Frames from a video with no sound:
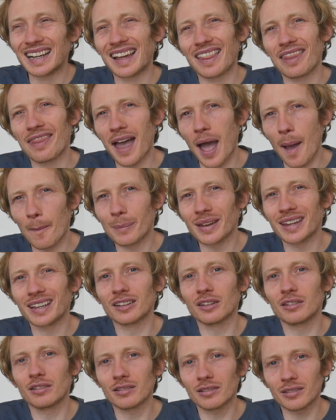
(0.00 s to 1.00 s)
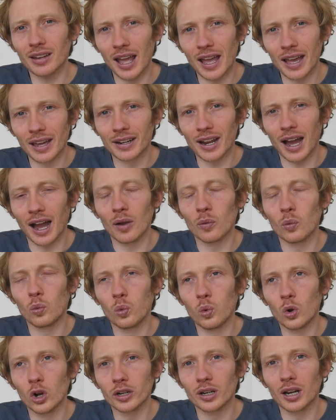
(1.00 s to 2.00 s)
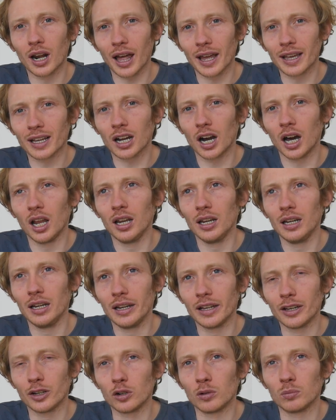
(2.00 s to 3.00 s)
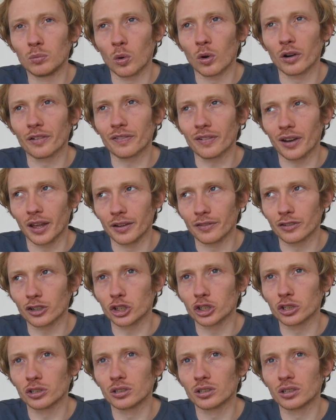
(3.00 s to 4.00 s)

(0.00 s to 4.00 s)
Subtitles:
That being said, I would like a little more flavor.